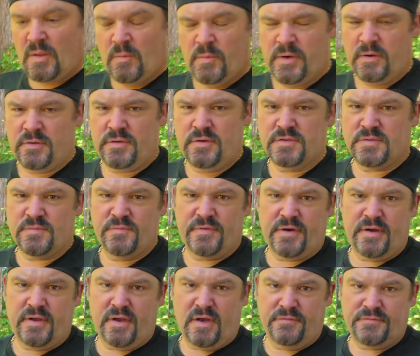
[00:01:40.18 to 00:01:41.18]
We don't use them
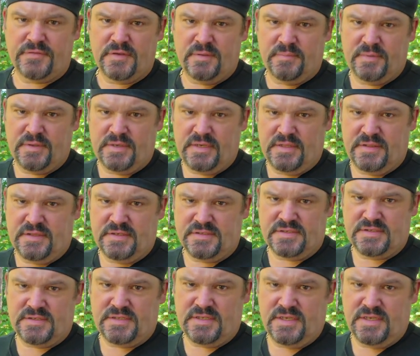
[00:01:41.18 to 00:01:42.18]
very often, but in this